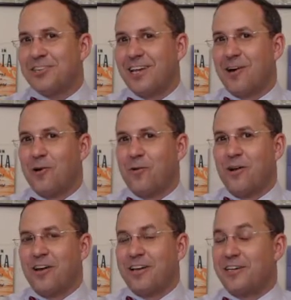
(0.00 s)
now
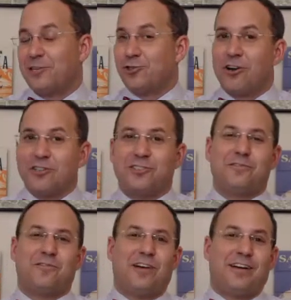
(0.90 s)
in charge
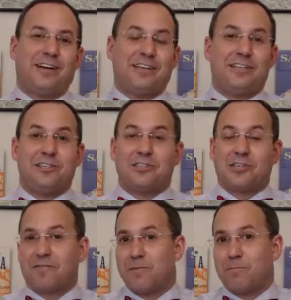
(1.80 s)
of
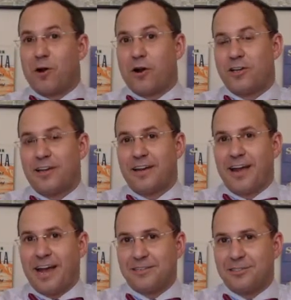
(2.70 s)
eDiscovery marketing at
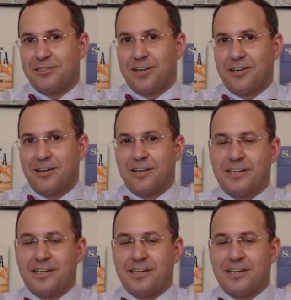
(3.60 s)
Access Data,